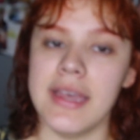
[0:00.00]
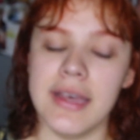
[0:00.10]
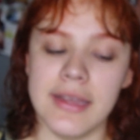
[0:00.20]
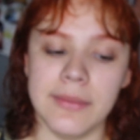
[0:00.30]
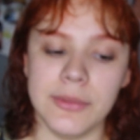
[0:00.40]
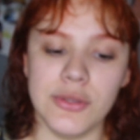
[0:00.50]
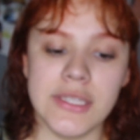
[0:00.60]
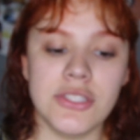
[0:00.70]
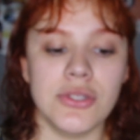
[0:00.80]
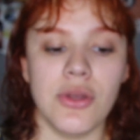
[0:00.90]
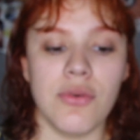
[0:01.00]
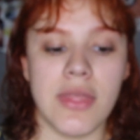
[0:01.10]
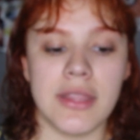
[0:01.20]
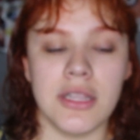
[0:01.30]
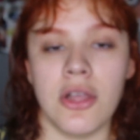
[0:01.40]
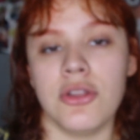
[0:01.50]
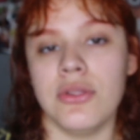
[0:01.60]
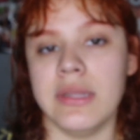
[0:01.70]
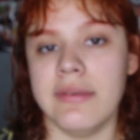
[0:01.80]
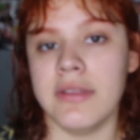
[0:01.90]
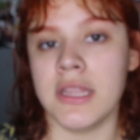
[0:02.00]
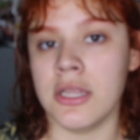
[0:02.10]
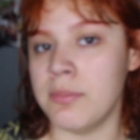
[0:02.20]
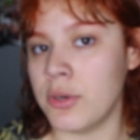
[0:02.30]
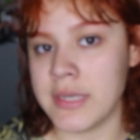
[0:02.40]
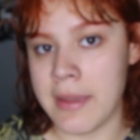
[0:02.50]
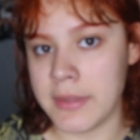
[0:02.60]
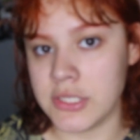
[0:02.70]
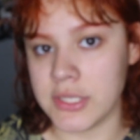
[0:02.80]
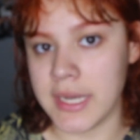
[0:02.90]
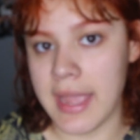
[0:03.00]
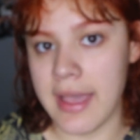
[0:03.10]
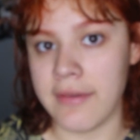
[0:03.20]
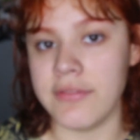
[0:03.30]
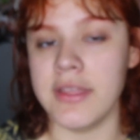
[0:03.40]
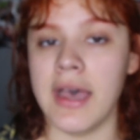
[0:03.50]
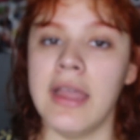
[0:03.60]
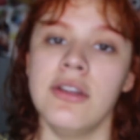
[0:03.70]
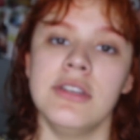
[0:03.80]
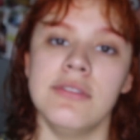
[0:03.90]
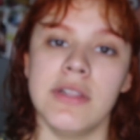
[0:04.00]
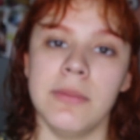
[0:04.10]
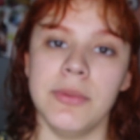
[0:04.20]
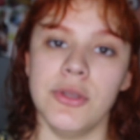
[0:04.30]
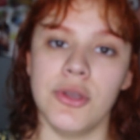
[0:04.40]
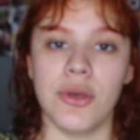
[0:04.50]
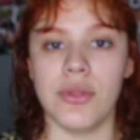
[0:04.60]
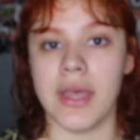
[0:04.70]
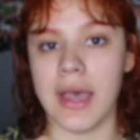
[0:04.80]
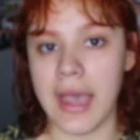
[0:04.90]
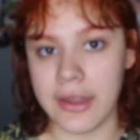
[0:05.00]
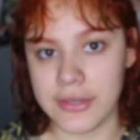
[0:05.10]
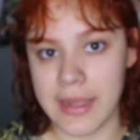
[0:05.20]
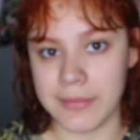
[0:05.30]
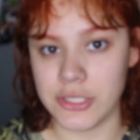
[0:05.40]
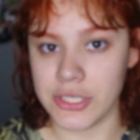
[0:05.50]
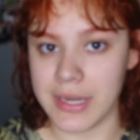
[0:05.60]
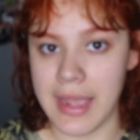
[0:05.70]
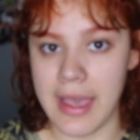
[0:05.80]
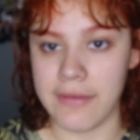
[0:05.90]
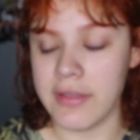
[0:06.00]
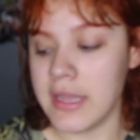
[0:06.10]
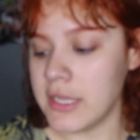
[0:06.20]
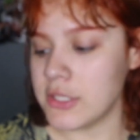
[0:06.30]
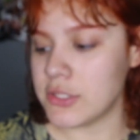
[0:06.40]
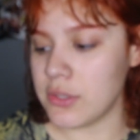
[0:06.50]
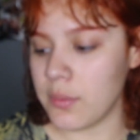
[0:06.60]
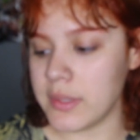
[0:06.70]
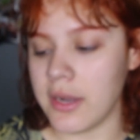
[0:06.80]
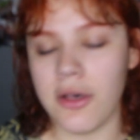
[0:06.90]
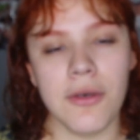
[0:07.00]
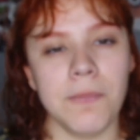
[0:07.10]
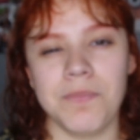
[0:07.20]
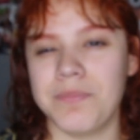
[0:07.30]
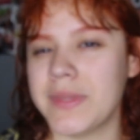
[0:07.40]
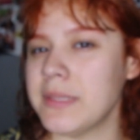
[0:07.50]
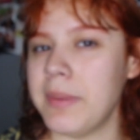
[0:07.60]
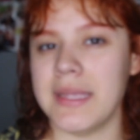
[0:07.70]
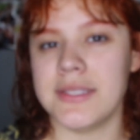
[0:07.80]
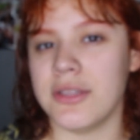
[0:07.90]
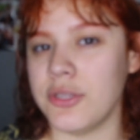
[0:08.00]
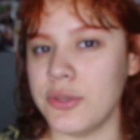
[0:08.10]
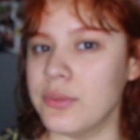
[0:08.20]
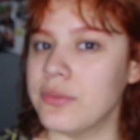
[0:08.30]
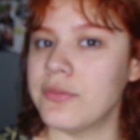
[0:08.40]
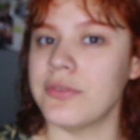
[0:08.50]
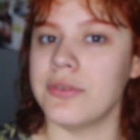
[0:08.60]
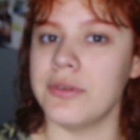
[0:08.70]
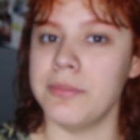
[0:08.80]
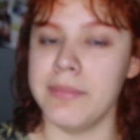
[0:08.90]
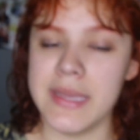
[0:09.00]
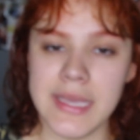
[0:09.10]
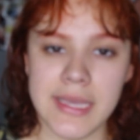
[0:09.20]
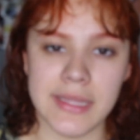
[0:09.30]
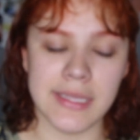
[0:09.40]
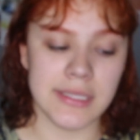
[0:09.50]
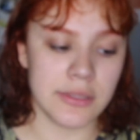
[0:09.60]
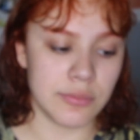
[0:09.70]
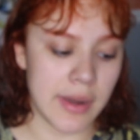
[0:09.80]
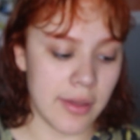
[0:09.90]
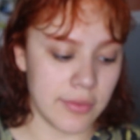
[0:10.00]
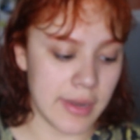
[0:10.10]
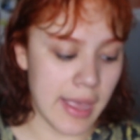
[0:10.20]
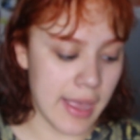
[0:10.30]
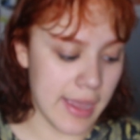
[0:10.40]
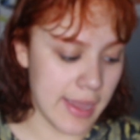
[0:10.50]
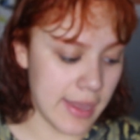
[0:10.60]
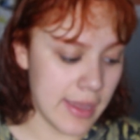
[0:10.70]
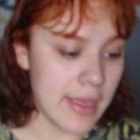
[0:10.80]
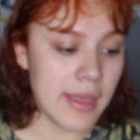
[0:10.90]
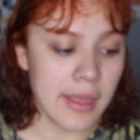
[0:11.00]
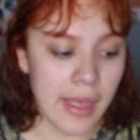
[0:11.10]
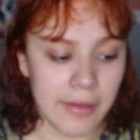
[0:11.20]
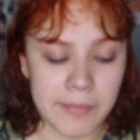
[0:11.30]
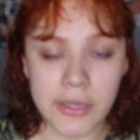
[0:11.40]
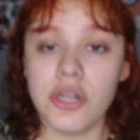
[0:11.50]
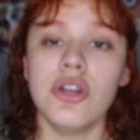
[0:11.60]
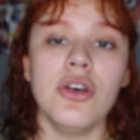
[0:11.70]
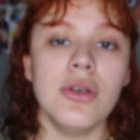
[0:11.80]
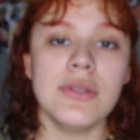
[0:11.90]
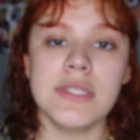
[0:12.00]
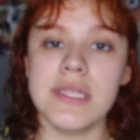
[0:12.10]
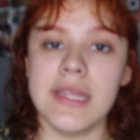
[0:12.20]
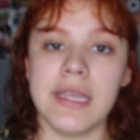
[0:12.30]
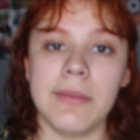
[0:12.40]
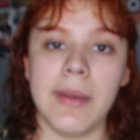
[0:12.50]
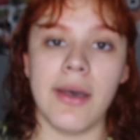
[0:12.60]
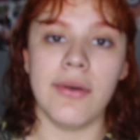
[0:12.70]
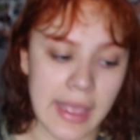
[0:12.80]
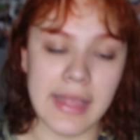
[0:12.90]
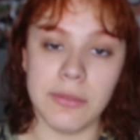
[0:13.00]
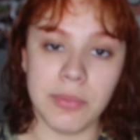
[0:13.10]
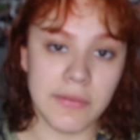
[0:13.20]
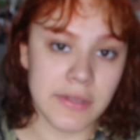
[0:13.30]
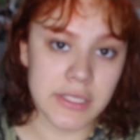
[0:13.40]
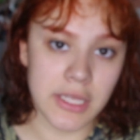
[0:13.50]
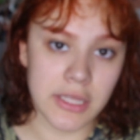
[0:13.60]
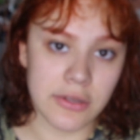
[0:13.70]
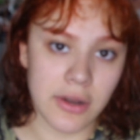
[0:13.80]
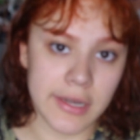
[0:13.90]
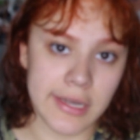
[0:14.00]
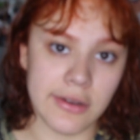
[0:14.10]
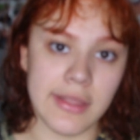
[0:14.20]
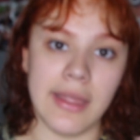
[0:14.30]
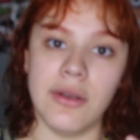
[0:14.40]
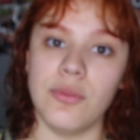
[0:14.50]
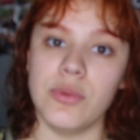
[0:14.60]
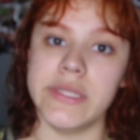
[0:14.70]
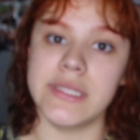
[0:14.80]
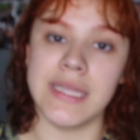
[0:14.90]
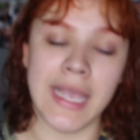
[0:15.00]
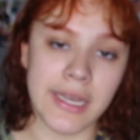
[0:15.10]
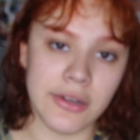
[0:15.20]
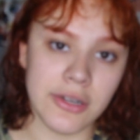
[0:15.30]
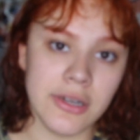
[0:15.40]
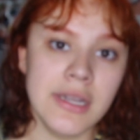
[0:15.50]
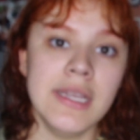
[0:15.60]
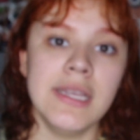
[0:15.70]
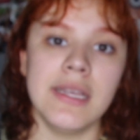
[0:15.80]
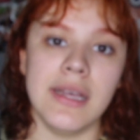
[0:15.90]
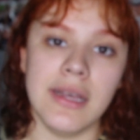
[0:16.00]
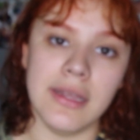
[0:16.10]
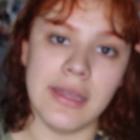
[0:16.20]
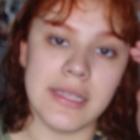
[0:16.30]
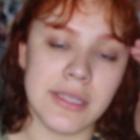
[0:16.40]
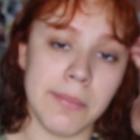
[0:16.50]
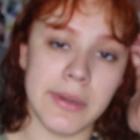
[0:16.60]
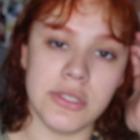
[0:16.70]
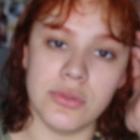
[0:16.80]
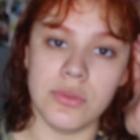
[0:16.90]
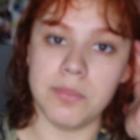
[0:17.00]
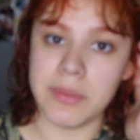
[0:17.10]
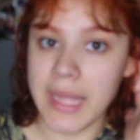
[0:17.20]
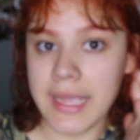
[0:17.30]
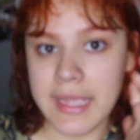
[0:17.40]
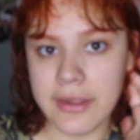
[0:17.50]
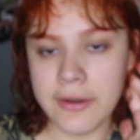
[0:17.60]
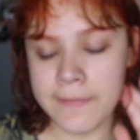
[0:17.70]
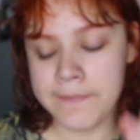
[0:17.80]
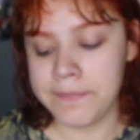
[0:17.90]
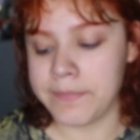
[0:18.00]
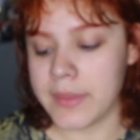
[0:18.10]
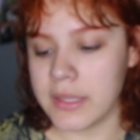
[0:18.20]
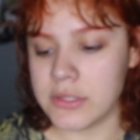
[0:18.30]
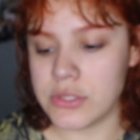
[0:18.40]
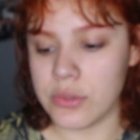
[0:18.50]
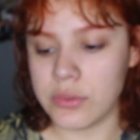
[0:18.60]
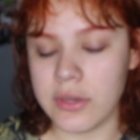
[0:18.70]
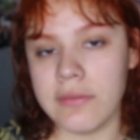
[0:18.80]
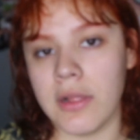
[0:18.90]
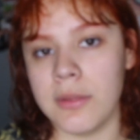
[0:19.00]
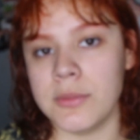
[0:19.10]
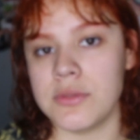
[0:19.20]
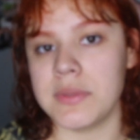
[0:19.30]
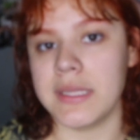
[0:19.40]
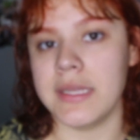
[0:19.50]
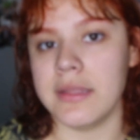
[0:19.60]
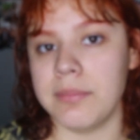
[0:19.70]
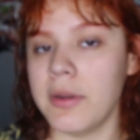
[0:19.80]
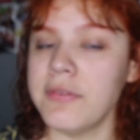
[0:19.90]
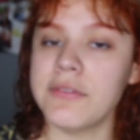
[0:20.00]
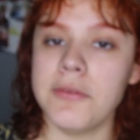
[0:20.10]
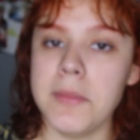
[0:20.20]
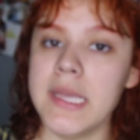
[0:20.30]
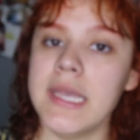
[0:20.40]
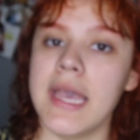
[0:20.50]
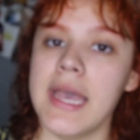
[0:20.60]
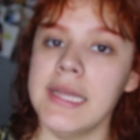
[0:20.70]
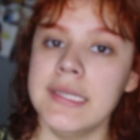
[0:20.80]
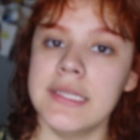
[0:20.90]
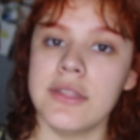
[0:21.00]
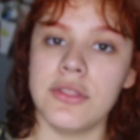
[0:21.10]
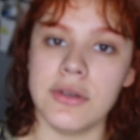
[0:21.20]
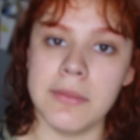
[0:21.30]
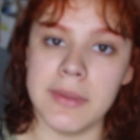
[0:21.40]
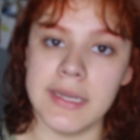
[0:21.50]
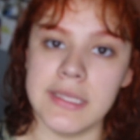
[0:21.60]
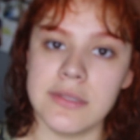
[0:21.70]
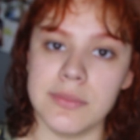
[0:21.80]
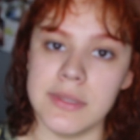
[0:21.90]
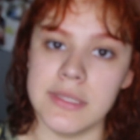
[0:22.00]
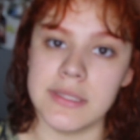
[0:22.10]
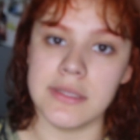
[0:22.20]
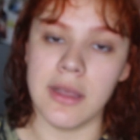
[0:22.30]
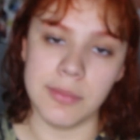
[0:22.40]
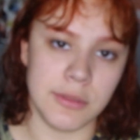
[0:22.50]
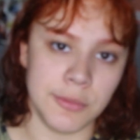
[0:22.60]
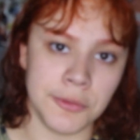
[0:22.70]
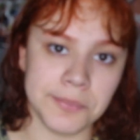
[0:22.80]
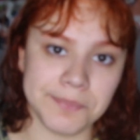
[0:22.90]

You need to know that the longer you leave it, the more damage you're going to have. The higher developer you go, the higher damage you're going to have. So it all depends on you. For me, this round, I have my curls to think about. I had the previous color on here that was lighter as compared to black hair. So 30 volume was really perfect for me, and 30 minutes was optimal.